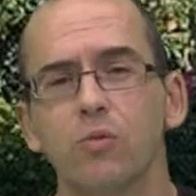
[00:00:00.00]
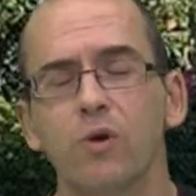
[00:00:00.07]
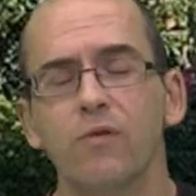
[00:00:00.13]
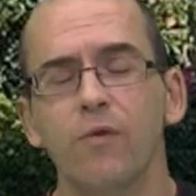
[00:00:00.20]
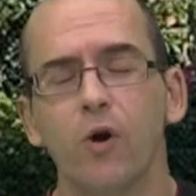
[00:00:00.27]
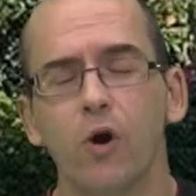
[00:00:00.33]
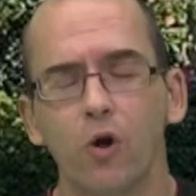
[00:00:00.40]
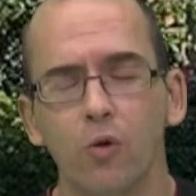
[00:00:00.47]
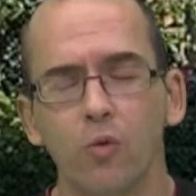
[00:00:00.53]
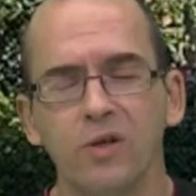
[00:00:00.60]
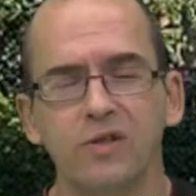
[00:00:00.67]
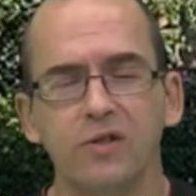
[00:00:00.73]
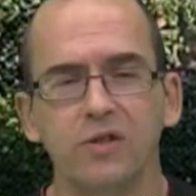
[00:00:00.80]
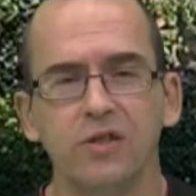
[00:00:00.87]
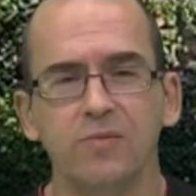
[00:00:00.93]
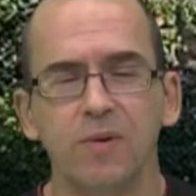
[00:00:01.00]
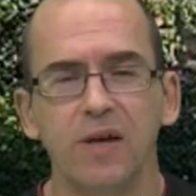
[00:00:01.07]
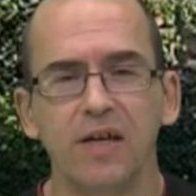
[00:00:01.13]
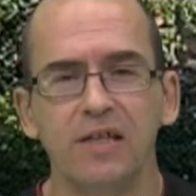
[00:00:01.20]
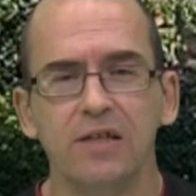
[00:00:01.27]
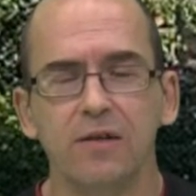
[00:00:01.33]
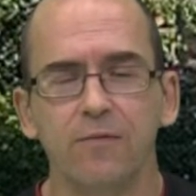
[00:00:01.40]
We've always got
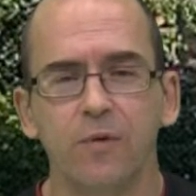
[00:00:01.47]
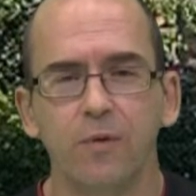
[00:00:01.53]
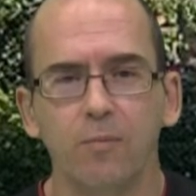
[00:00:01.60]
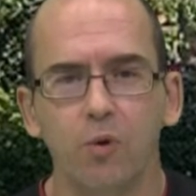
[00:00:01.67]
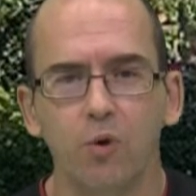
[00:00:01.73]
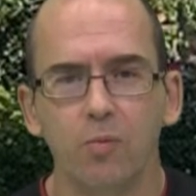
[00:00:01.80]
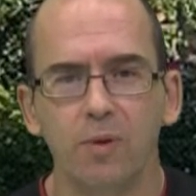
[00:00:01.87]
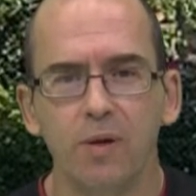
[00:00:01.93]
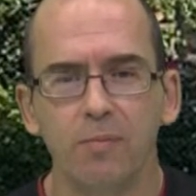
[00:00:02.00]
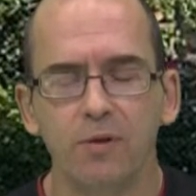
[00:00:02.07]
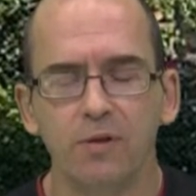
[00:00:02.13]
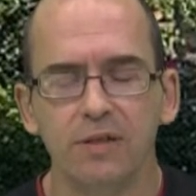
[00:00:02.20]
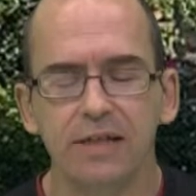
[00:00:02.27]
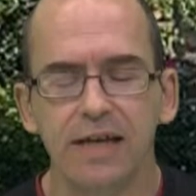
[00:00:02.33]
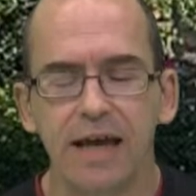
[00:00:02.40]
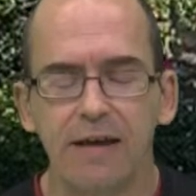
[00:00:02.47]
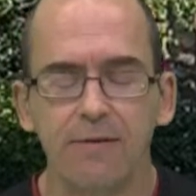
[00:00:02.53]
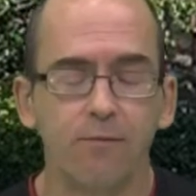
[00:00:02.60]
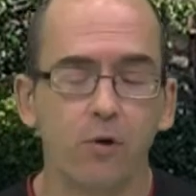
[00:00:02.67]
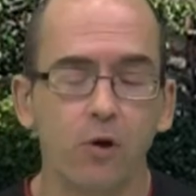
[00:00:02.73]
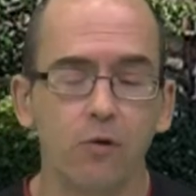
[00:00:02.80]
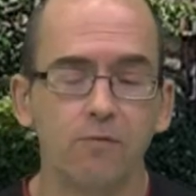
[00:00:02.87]
space for more people to get
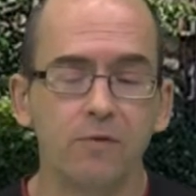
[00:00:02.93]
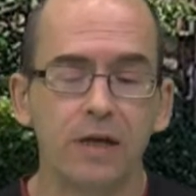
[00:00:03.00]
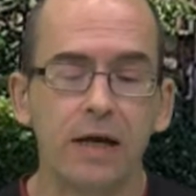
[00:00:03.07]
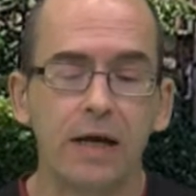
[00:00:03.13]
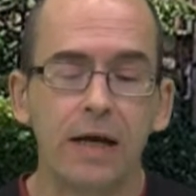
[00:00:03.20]
involved.